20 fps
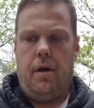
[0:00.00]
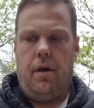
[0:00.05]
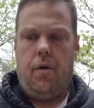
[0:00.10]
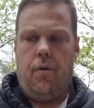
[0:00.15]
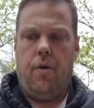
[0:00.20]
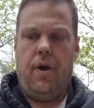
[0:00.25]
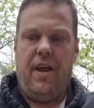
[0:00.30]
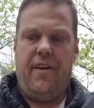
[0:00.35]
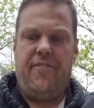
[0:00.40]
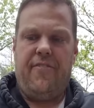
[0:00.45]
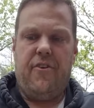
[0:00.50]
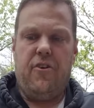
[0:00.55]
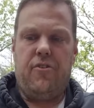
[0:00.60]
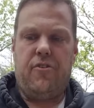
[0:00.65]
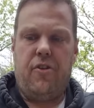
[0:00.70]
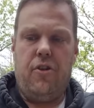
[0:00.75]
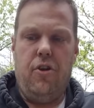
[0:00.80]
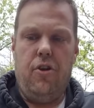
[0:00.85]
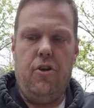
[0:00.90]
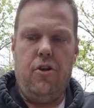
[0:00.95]
when I
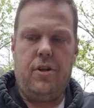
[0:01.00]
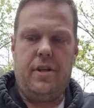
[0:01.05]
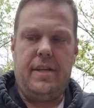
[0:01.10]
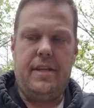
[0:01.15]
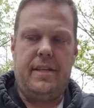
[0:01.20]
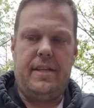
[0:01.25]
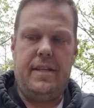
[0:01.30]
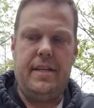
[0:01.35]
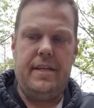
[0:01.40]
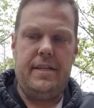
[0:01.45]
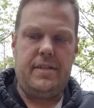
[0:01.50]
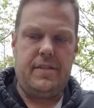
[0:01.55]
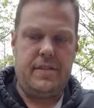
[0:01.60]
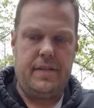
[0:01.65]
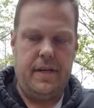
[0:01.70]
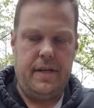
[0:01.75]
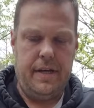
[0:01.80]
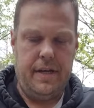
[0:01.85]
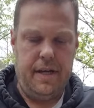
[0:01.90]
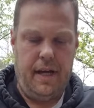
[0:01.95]
first looked at
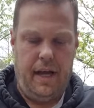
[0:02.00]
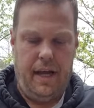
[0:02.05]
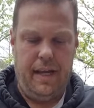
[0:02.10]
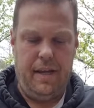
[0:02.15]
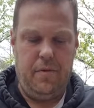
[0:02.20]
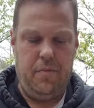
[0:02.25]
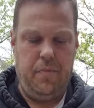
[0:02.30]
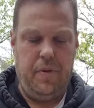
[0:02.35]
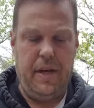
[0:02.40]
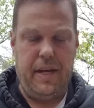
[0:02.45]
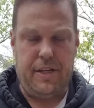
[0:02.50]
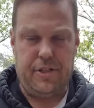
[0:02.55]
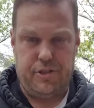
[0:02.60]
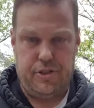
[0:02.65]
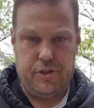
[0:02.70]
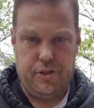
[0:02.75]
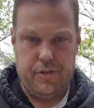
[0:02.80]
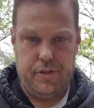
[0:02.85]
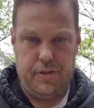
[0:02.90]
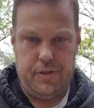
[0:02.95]
this in
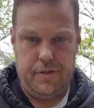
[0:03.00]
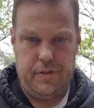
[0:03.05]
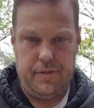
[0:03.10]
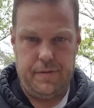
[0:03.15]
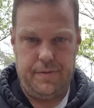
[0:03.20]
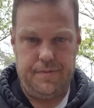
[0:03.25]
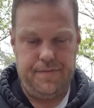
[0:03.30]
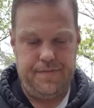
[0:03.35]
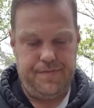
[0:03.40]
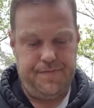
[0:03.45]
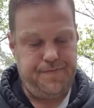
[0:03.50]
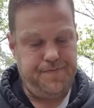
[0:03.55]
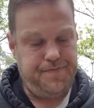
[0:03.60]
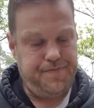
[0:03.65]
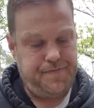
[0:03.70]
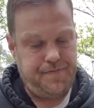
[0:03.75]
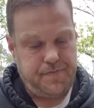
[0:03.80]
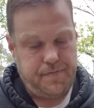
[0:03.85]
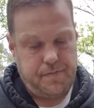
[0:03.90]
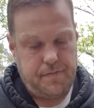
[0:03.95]
pictures,
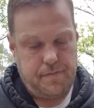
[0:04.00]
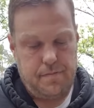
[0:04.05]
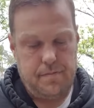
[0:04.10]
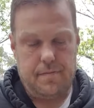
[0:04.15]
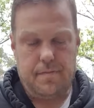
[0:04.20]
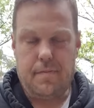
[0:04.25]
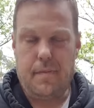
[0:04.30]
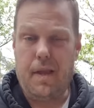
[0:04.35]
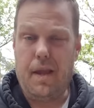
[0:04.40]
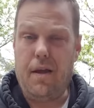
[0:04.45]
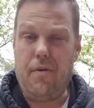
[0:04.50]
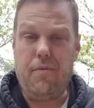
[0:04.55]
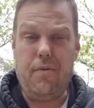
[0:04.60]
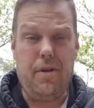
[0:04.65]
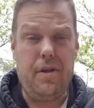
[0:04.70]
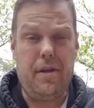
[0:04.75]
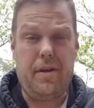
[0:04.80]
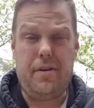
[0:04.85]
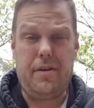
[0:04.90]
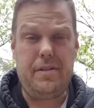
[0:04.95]
I
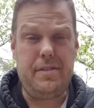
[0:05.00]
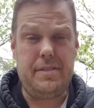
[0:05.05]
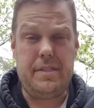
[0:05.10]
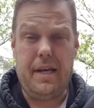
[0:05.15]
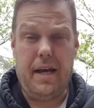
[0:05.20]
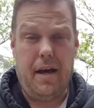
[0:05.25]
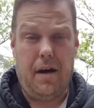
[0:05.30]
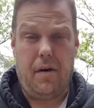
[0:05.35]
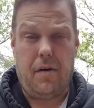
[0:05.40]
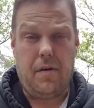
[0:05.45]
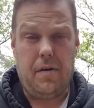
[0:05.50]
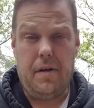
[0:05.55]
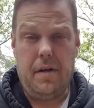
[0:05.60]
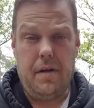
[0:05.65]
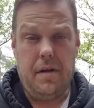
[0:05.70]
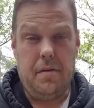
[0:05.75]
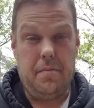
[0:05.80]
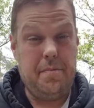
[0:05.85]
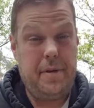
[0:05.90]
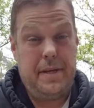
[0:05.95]
really couldn't tell.
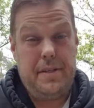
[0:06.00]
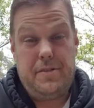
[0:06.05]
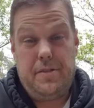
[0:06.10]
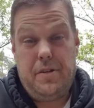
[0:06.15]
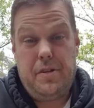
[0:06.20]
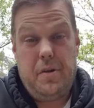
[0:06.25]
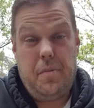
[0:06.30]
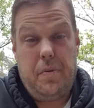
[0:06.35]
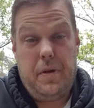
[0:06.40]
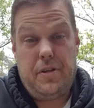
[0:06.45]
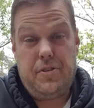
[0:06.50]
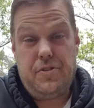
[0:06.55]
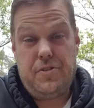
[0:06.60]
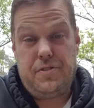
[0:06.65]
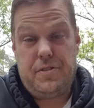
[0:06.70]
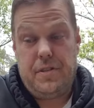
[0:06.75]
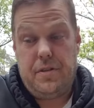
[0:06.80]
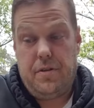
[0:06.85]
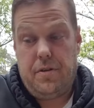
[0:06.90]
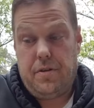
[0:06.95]
Based on the
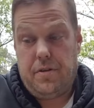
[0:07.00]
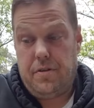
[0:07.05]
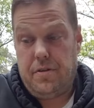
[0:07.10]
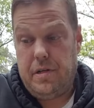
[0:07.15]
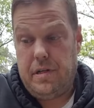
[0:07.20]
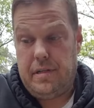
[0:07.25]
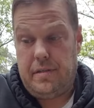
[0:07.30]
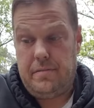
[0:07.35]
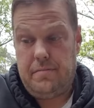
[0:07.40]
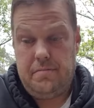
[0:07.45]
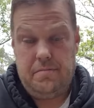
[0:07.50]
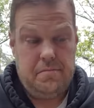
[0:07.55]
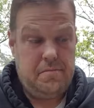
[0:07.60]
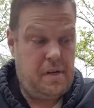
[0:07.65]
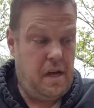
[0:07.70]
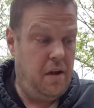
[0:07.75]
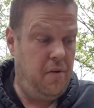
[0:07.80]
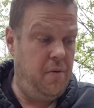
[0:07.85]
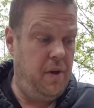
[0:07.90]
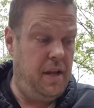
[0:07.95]
pictures, it looked good.
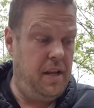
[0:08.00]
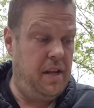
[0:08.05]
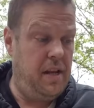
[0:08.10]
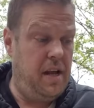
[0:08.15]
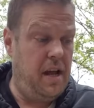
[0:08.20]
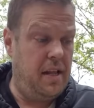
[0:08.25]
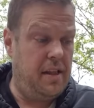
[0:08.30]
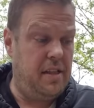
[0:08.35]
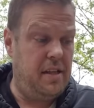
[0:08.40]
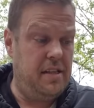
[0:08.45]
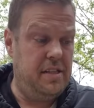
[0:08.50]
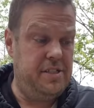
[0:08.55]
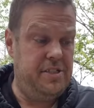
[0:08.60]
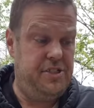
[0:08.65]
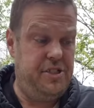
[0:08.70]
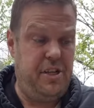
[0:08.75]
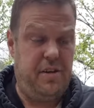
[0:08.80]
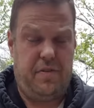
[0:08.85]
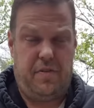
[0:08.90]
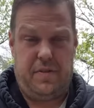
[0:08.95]
I went and got the
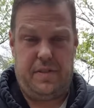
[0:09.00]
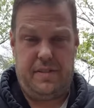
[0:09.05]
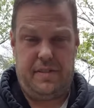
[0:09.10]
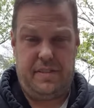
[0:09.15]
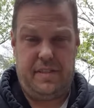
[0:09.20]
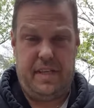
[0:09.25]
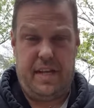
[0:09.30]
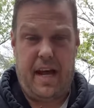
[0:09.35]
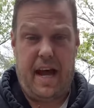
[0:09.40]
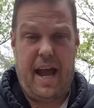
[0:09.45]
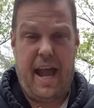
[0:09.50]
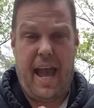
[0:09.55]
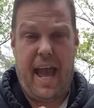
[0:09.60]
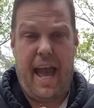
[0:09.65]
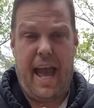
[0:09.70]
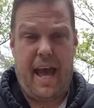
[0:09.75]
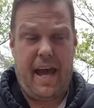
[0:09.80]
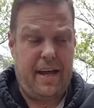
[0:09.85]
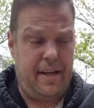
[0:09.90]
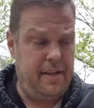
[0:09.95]
legit ones that I
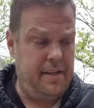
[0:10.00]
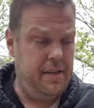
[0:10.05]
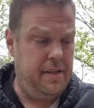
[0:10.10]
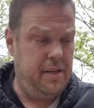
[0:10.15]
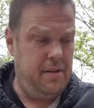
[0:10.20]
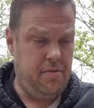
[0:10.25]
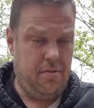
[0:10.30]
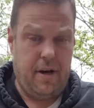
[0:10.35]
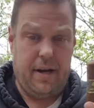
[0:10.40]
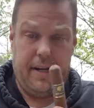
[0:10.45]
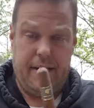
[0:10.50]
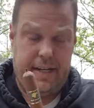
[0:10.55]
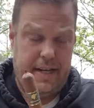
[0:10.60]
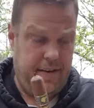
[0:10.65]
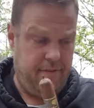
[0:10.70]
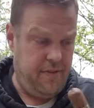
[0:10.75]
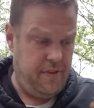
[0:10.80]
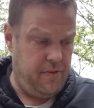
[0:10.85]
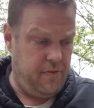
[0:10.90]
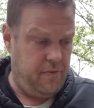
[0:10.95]
had. Well, I didn't
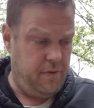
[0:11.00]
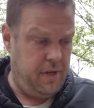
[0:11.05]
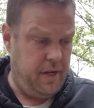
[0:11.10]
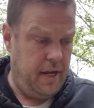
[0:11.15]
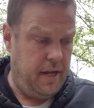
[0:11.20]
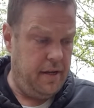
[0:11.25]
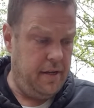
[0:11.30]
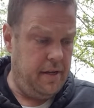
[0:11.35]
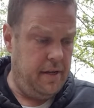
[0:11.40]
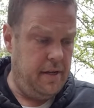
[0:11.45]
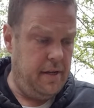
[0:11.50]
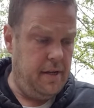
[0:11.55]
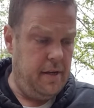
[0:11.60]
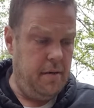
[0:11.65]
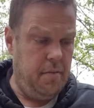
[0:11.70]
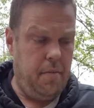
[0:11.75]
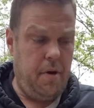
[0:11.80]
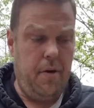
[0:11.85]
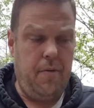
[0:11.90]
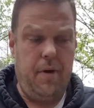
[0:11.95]
have this one yet.
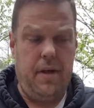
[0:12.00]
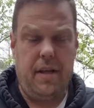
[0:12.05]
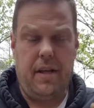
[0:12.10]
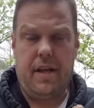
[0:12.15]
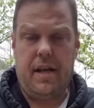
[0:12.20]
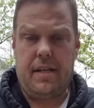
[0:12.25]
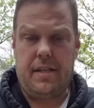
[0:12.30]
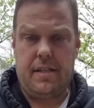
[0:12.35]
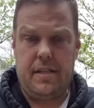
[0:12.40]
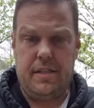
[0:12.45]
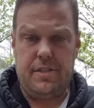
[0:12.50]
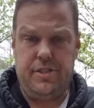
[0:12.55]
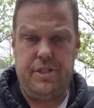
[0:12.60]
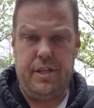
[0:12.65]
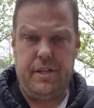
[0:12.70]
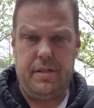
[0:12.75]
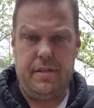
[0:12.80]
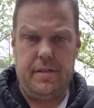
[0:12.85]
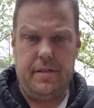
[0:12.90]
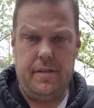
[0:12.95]
I went and got the legit